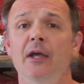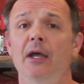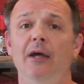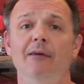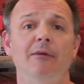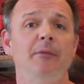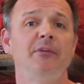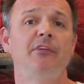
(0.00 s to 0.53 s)
And
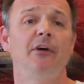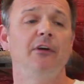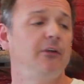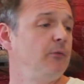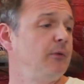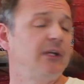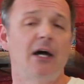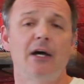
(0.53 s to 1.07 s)
let me tell
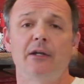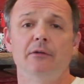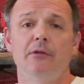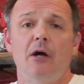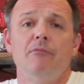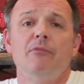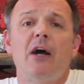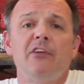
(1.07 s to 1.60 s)
you, we
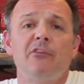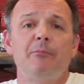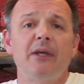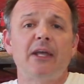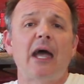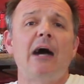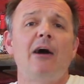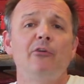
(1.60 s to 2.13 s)
got a nice
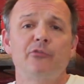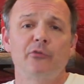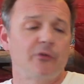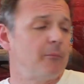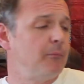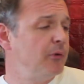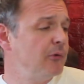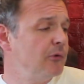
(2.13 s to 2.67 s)
big house with a
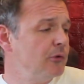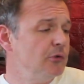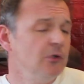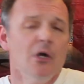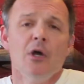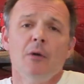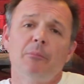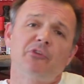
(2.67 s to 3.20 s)
pool
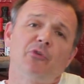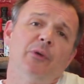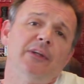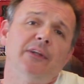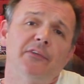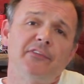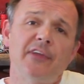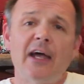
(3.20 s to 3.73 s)
between
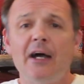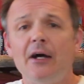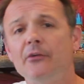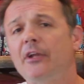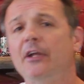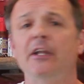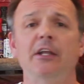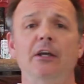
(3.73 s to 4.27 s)
the
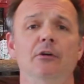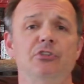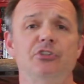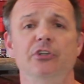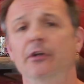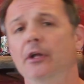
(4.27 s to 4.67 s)
Sound and the ocean.